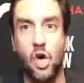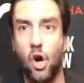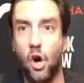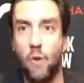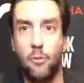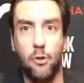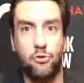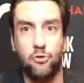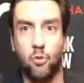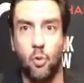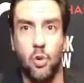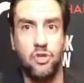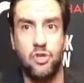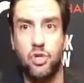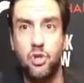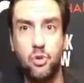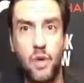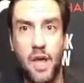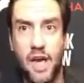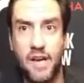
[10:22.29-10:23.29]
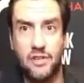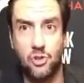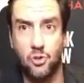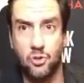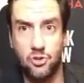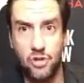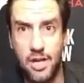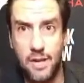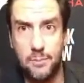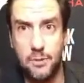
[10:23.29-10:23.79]
Almost won two
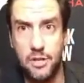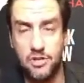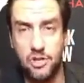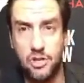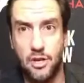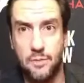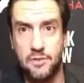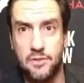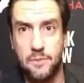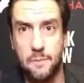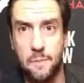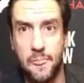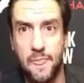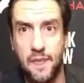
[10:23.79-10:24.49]
national championships.